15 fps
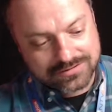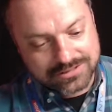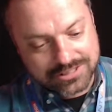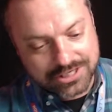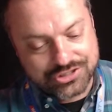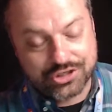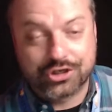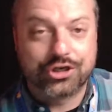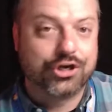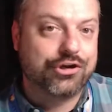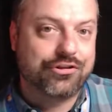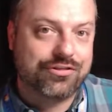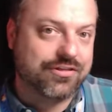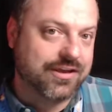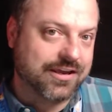it's a
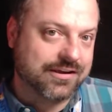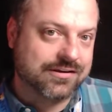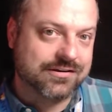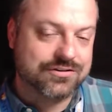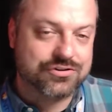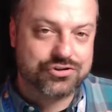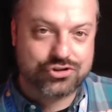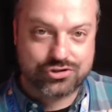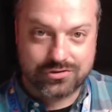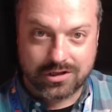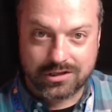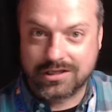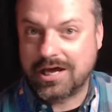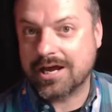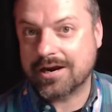good thing
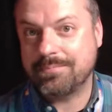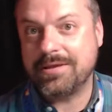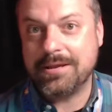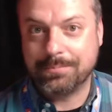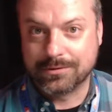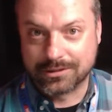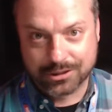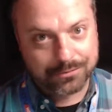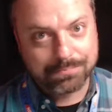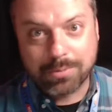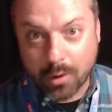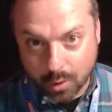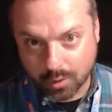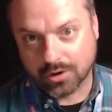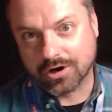a lot of people are
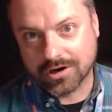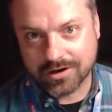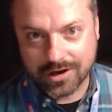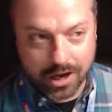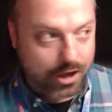poor,